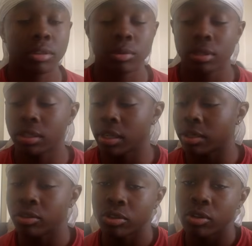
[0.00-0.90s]
with a
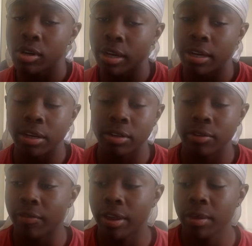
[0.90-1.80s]
Juul or any
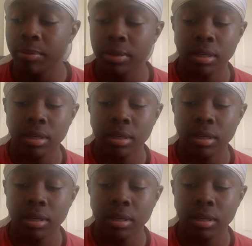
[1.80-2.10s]
other vape.